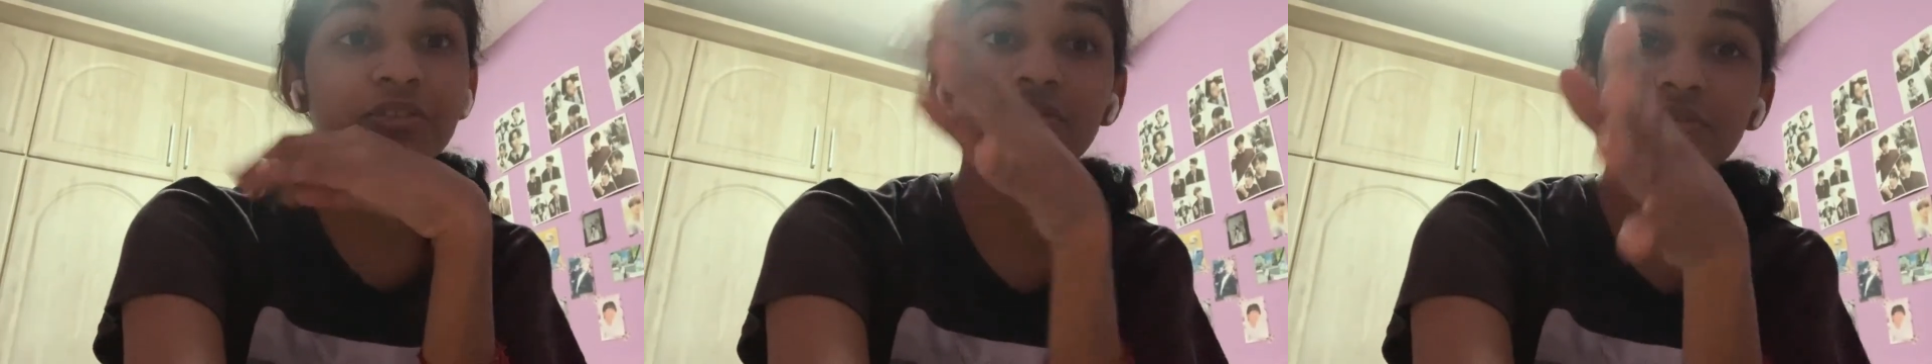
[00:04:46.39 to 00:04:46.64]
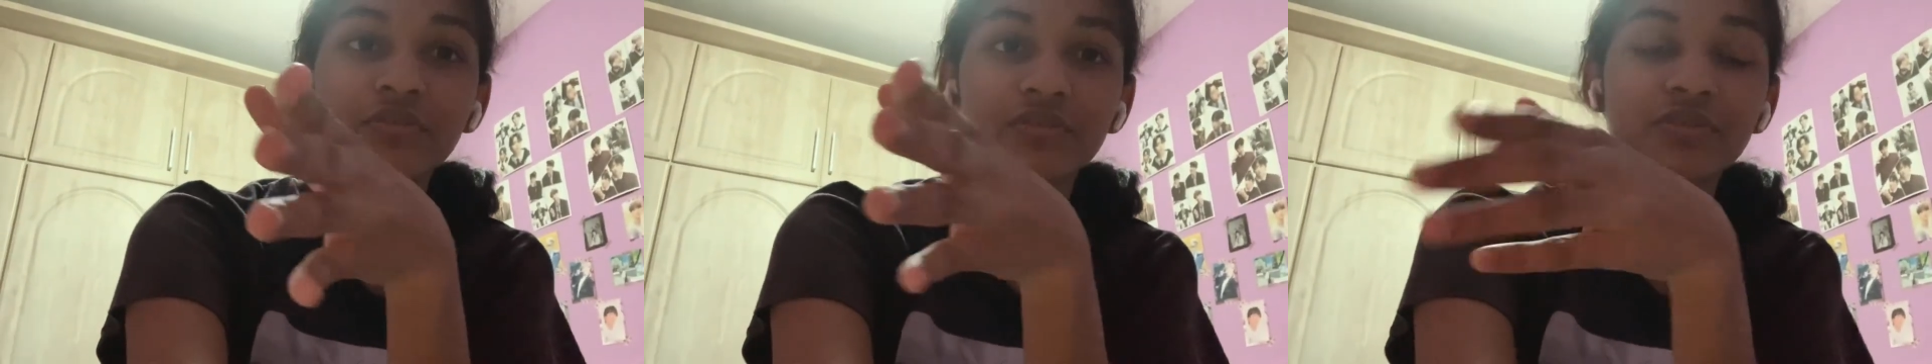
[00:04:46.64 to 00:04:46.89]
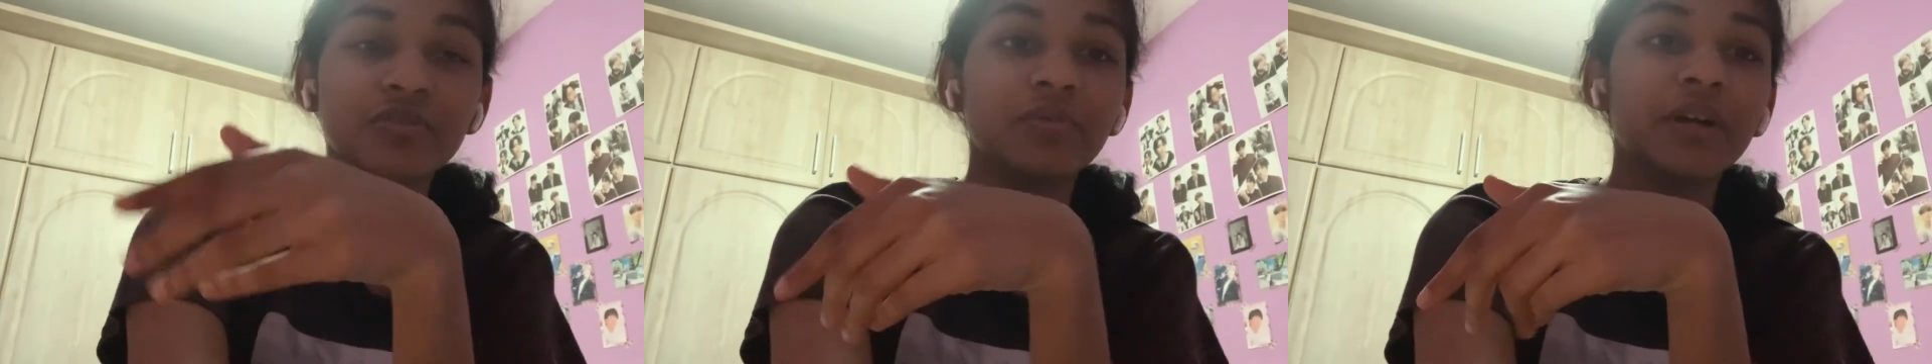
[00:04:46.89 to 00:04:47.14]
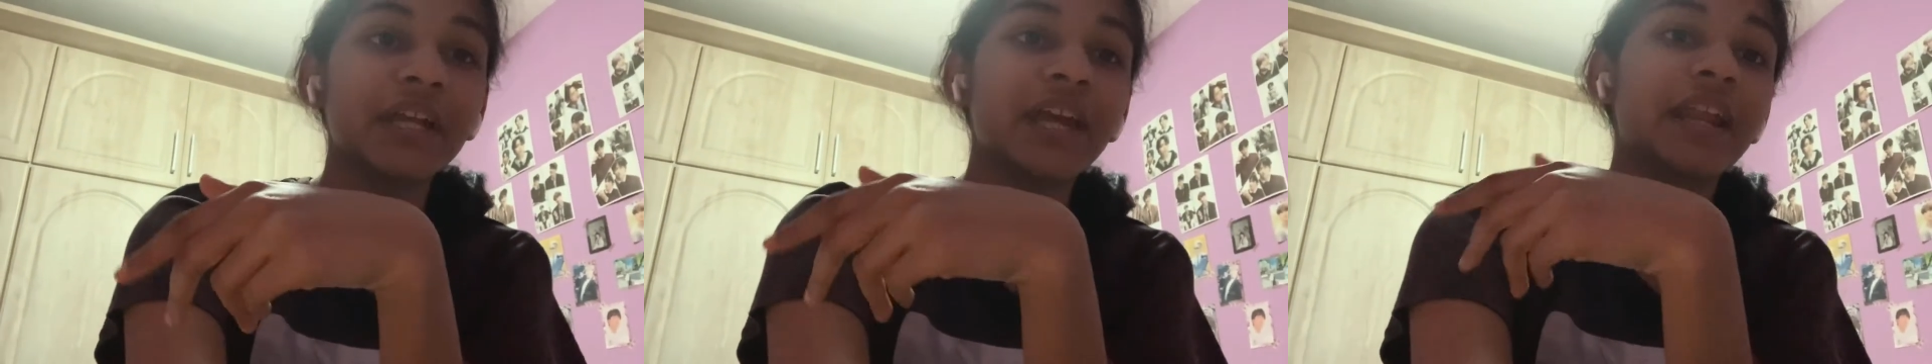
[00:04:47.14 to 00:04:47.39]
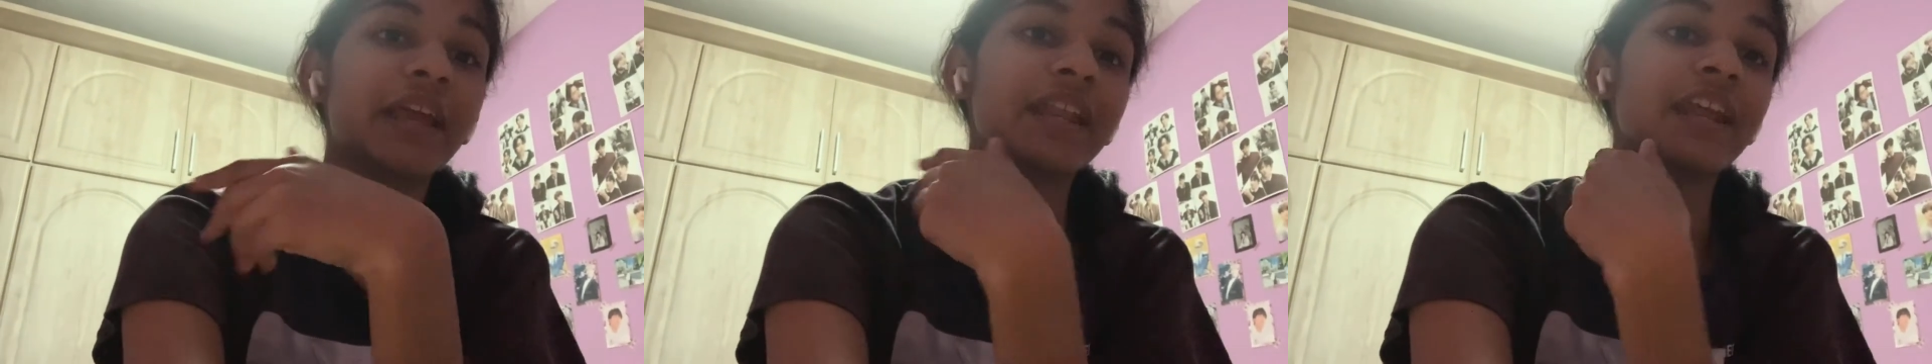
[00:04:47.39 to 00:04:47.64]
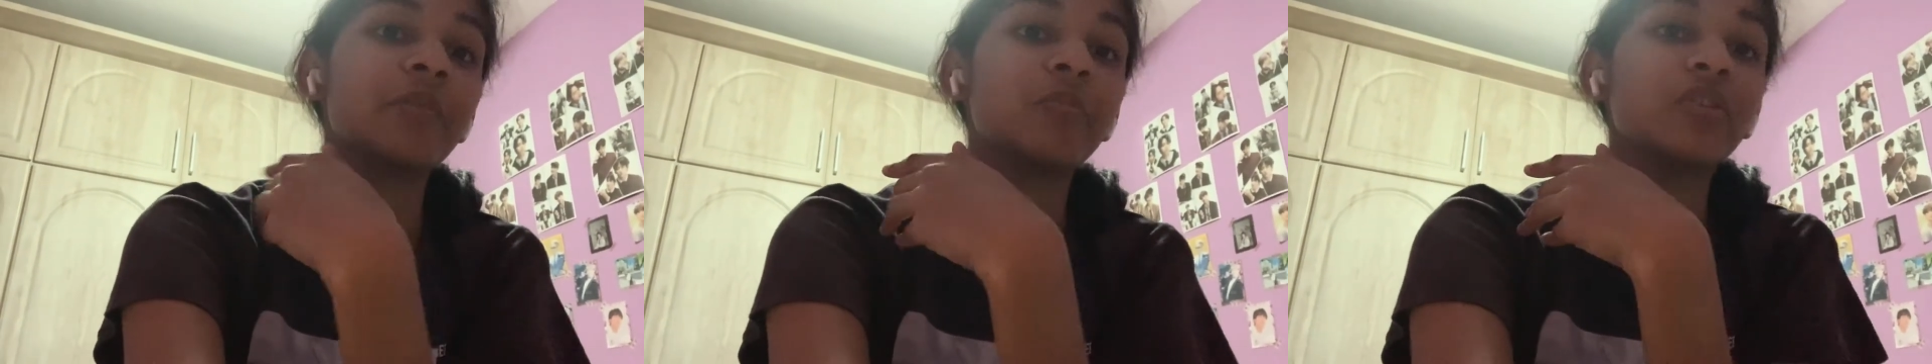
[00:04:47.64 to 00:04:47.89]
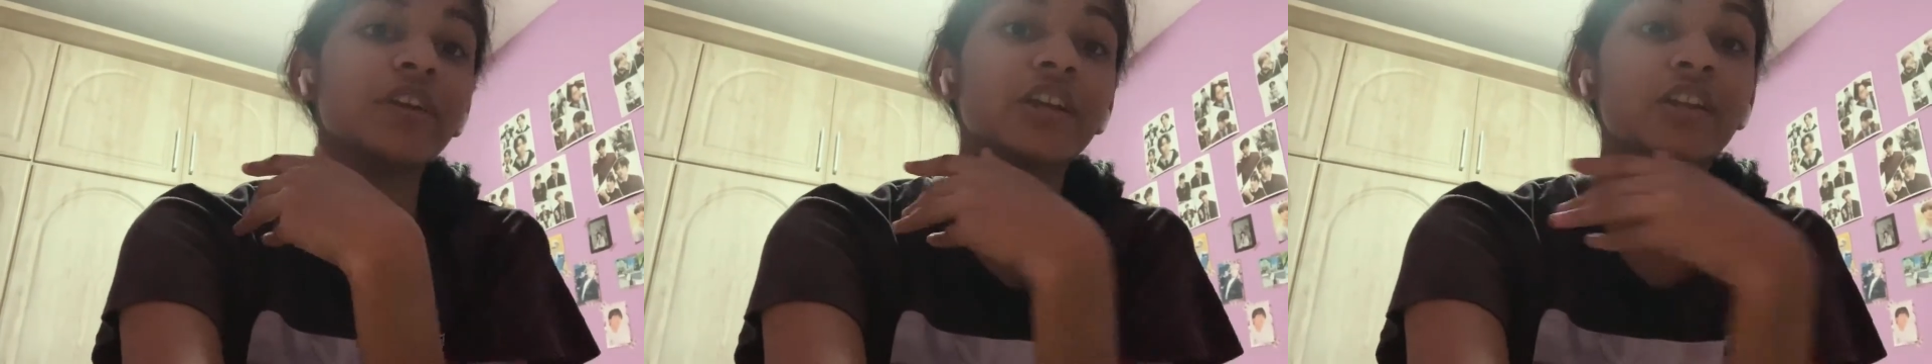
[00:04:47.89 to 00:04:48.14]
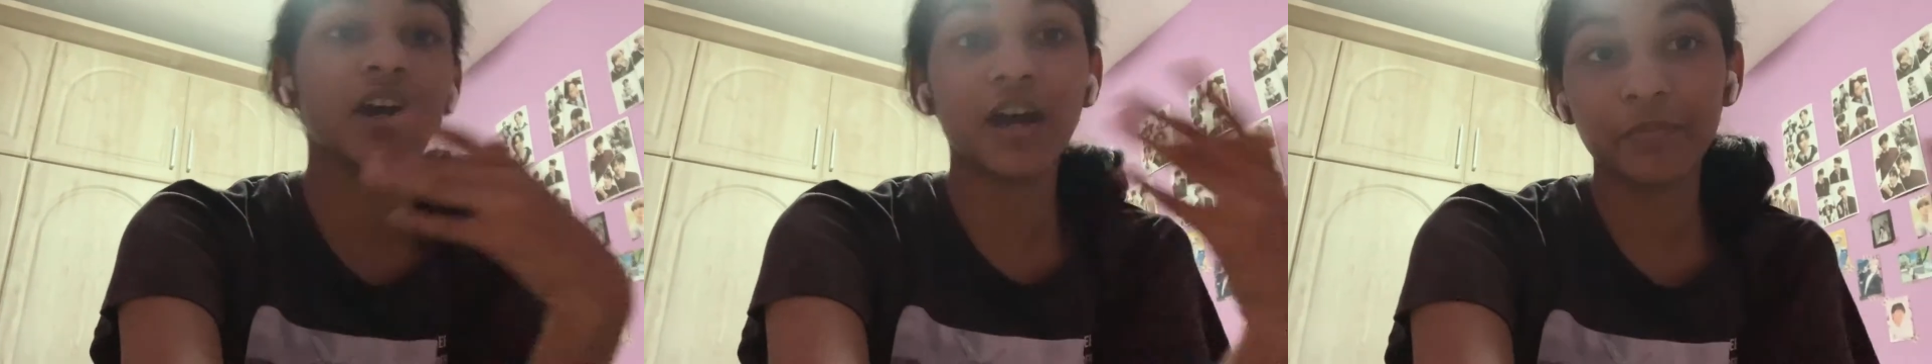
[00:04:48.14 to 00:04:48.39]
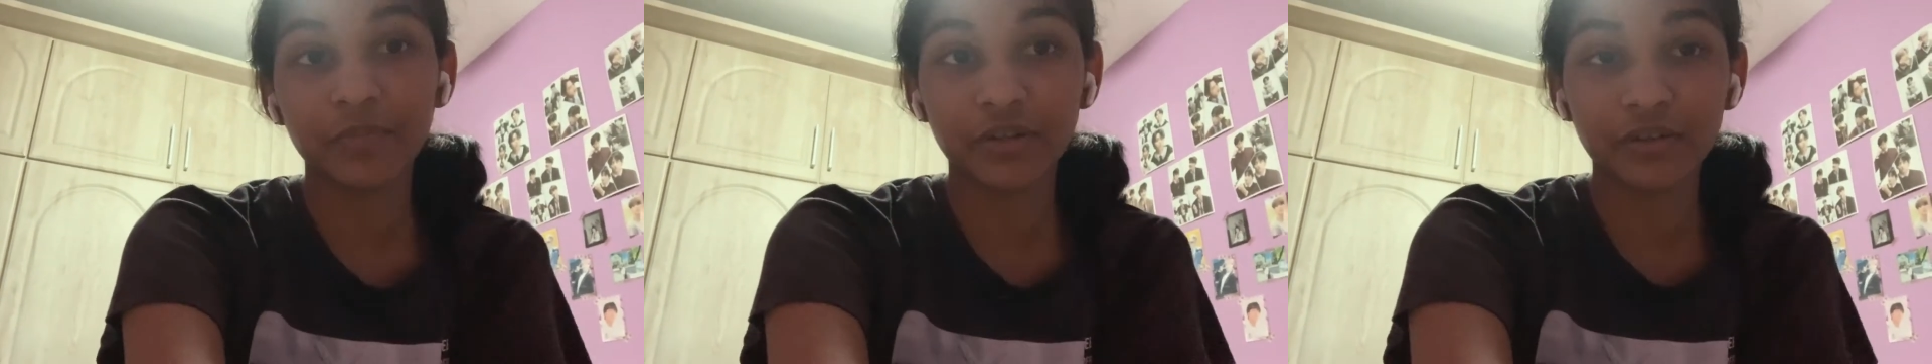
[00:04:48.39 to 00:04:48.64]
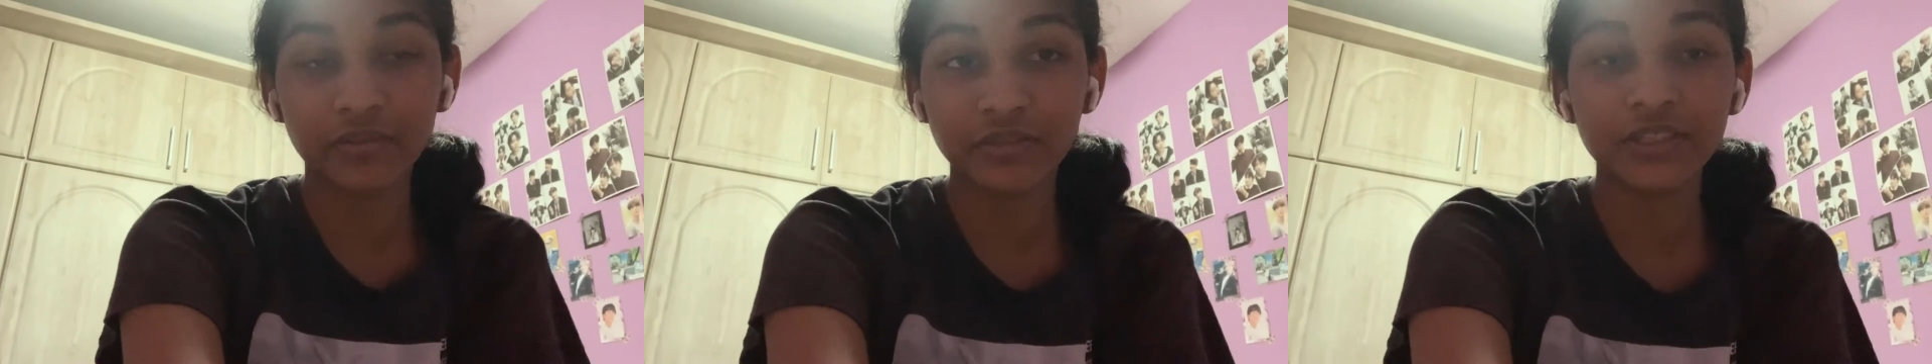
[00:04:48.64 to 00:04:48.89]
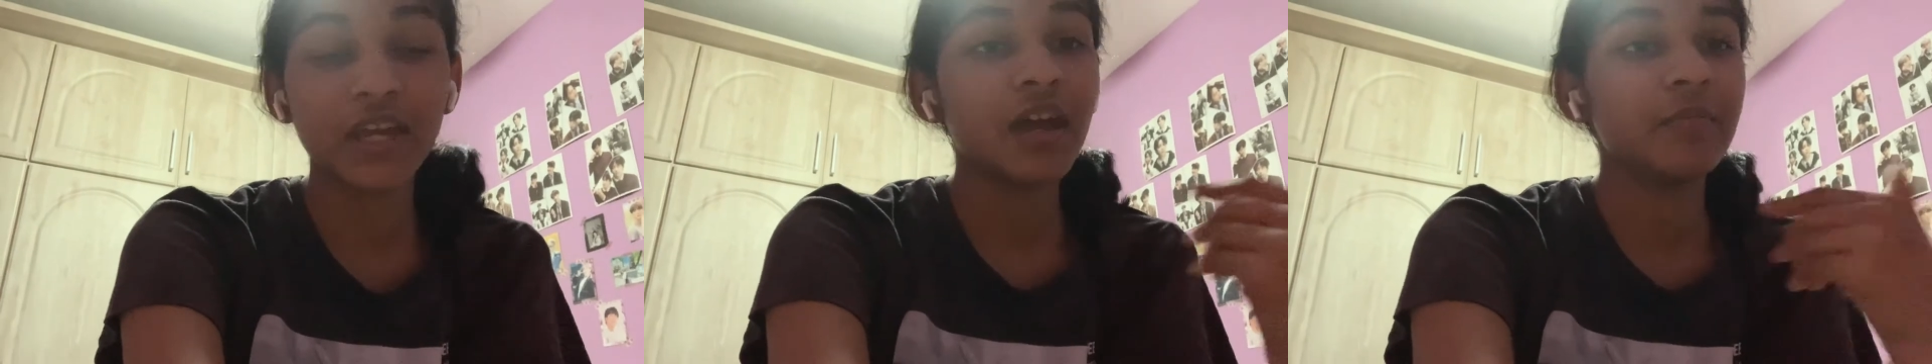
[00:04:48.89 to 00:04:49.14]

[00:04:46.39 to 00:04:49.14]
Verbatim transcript: to do schoolwork and I can have more regular uploads